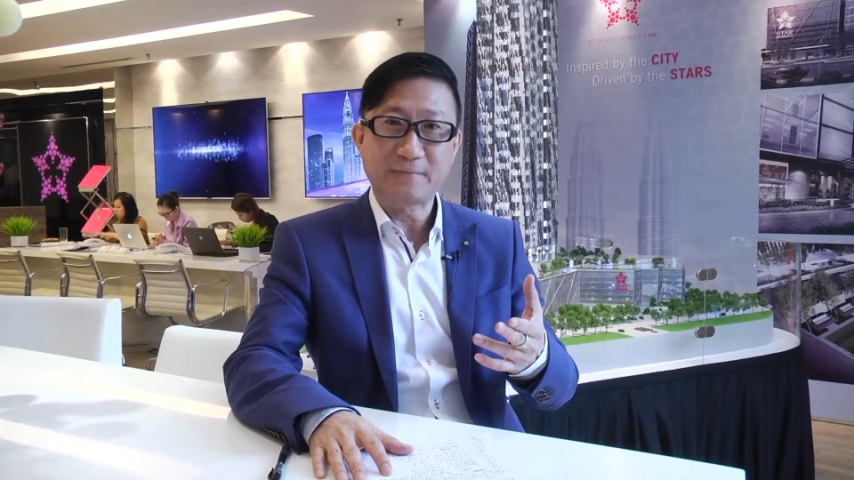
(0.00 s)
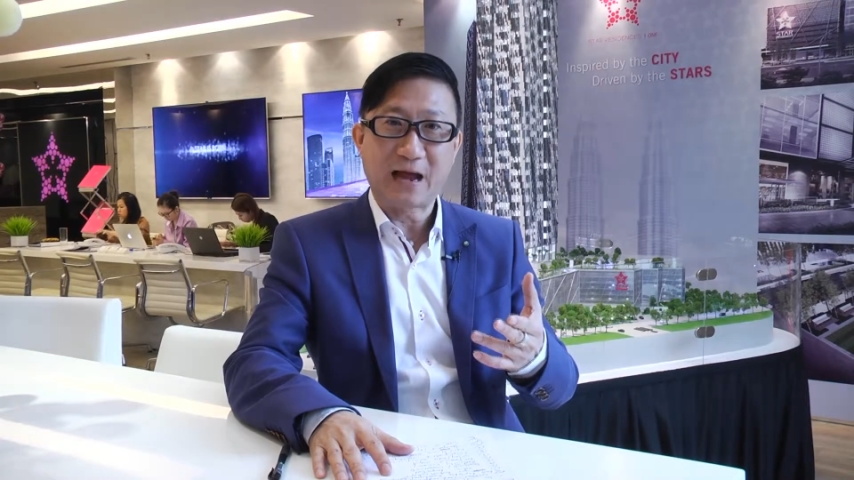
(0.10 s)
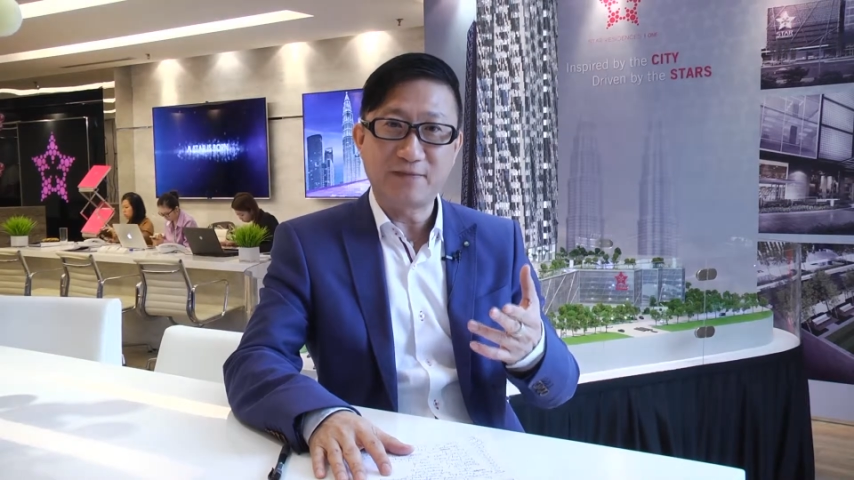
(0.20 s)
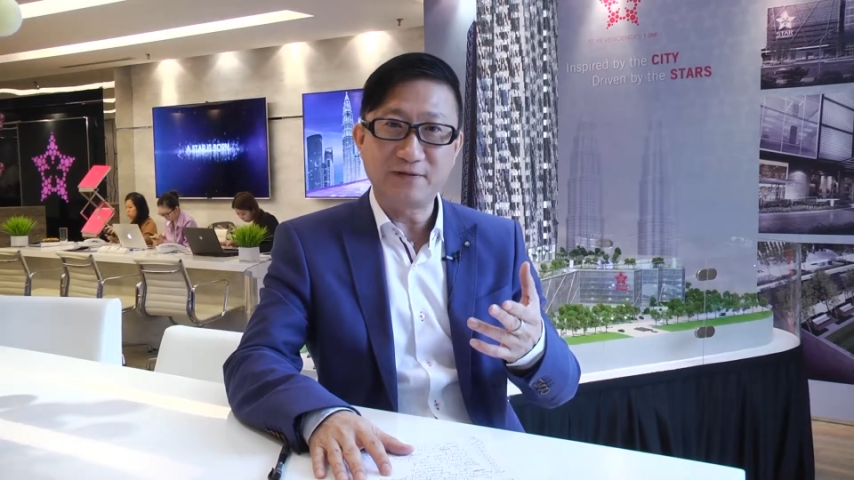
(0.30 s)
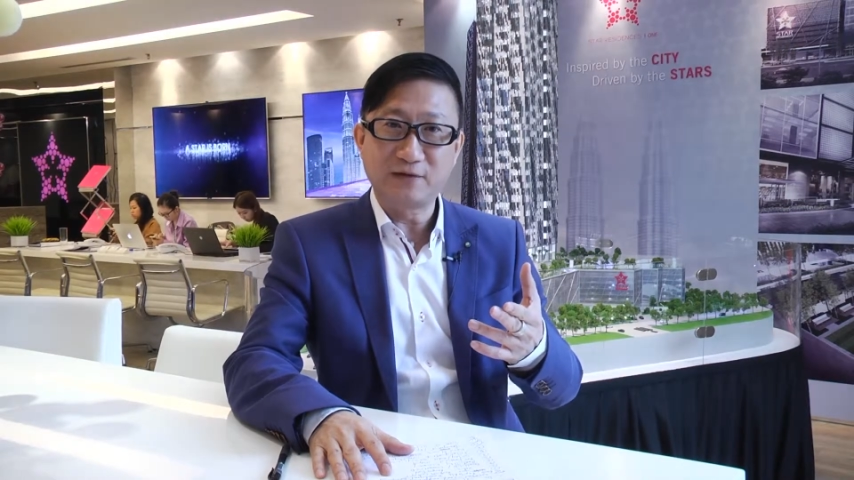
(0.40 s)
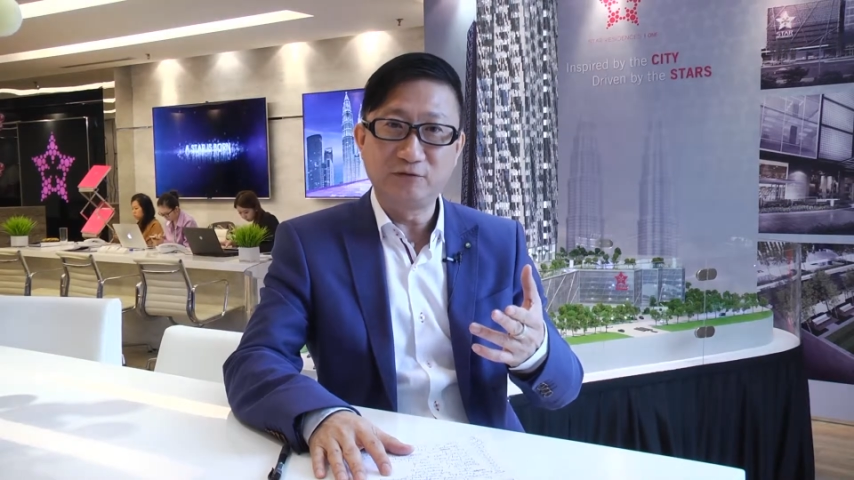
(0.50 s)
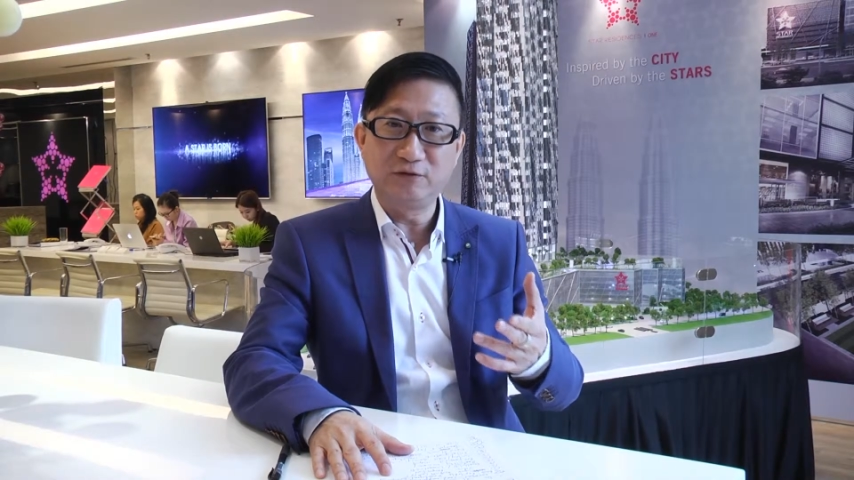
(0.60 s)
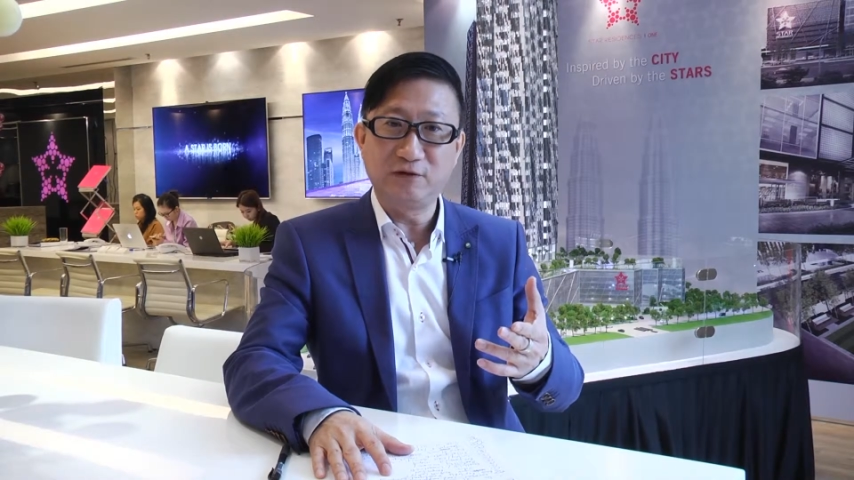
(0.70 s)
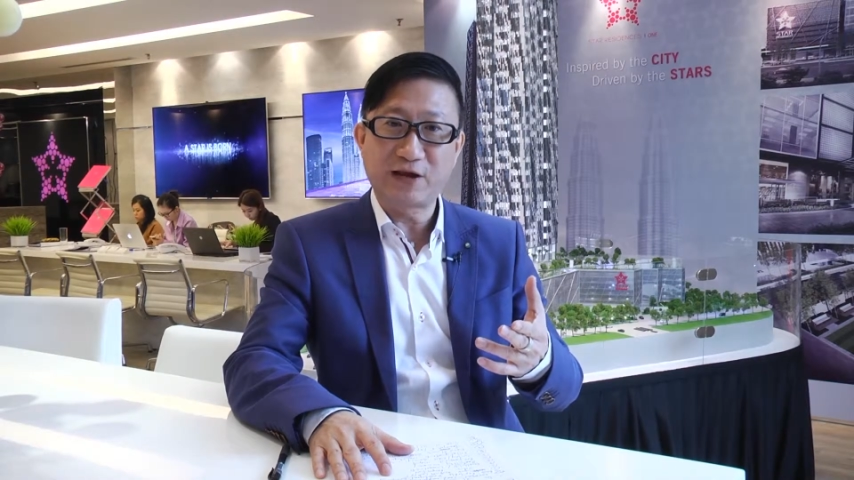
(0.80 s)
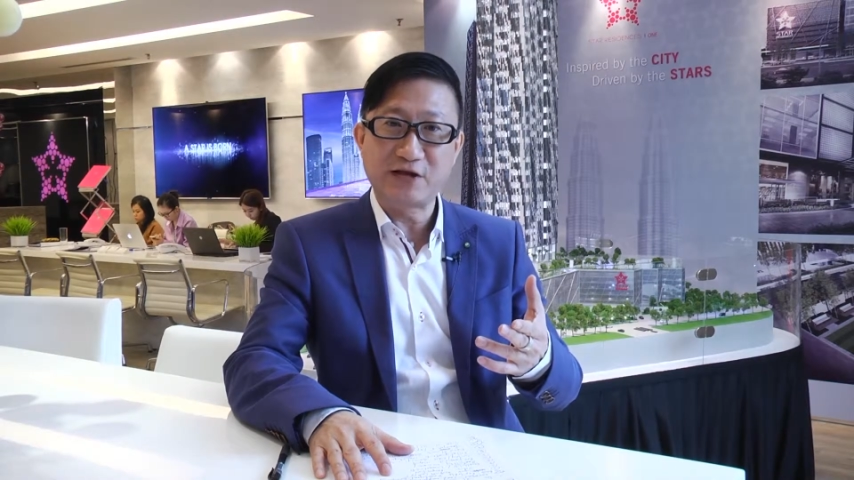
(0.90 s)
other than
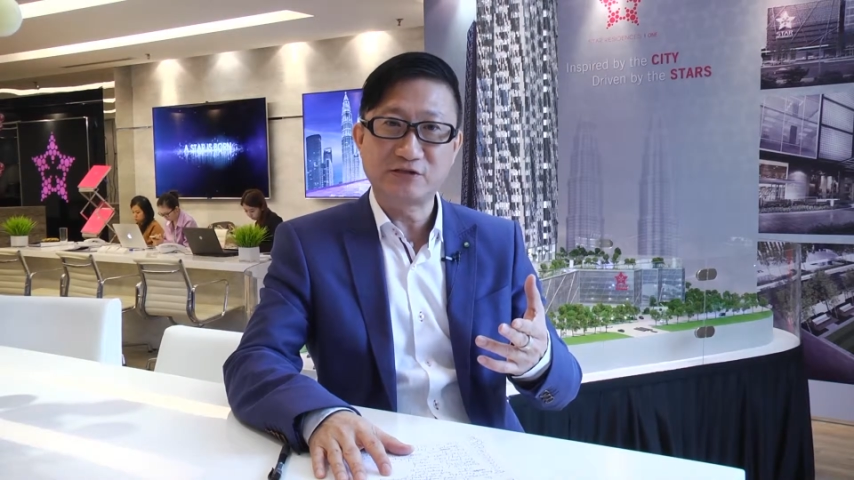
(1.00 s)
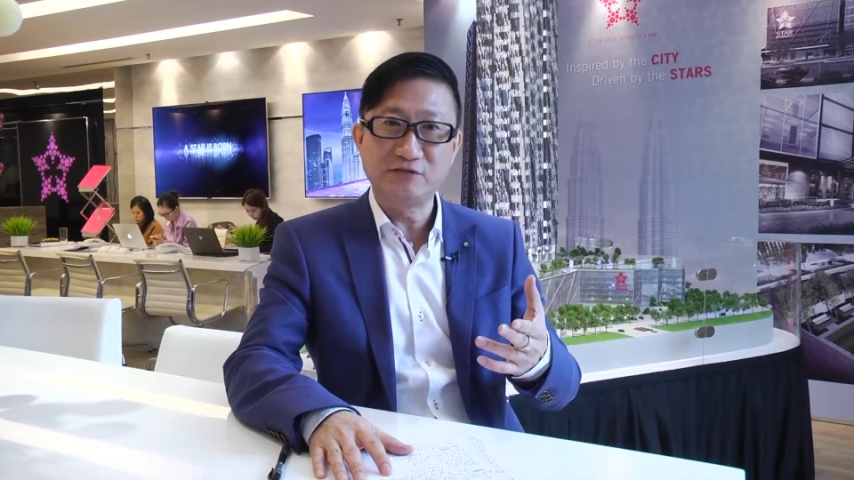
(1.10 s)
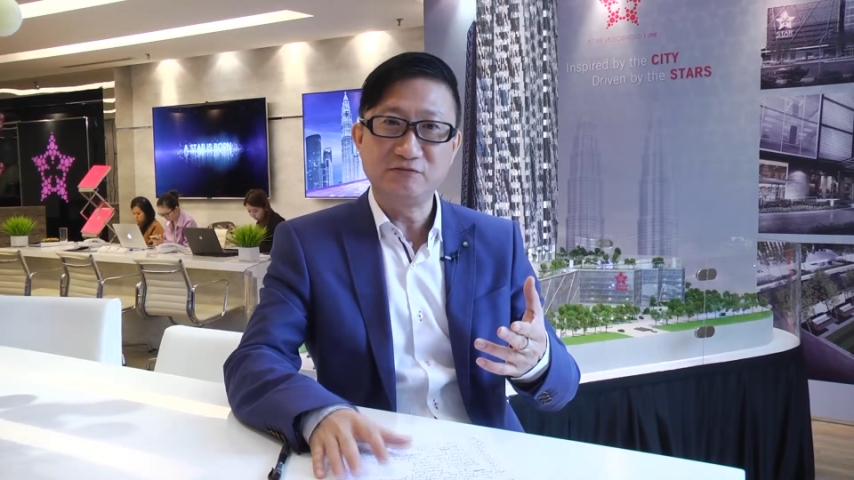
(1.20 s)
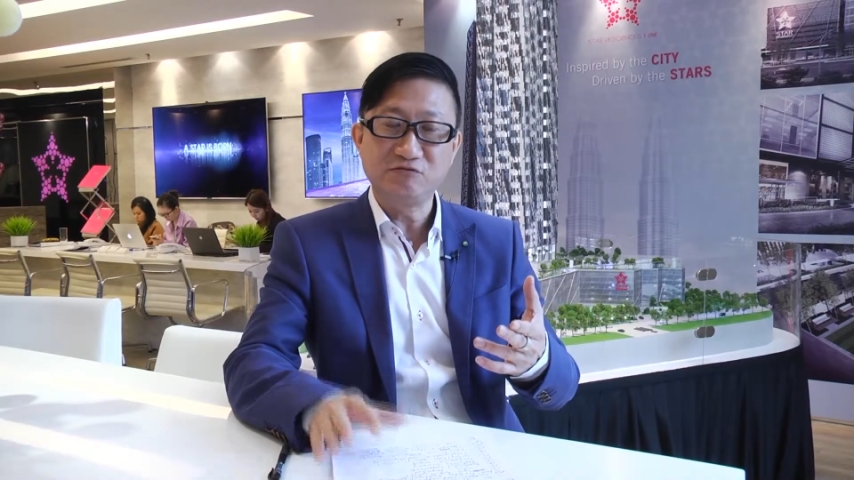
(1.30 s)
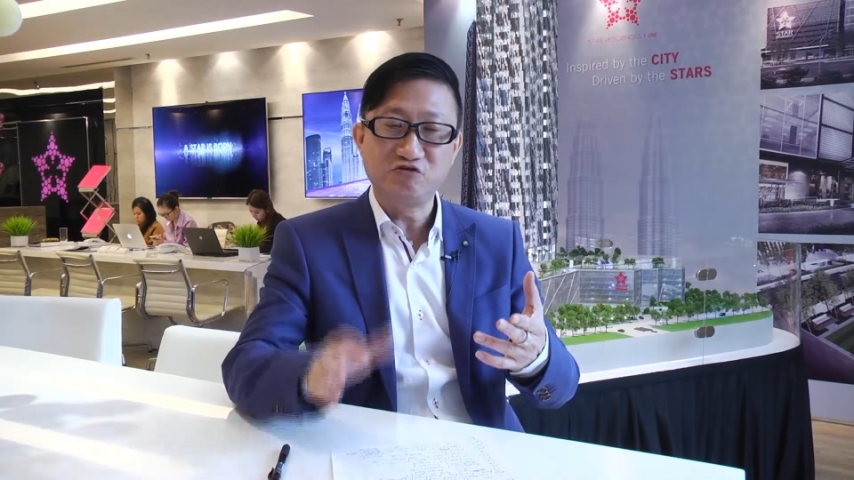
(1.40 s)
good location,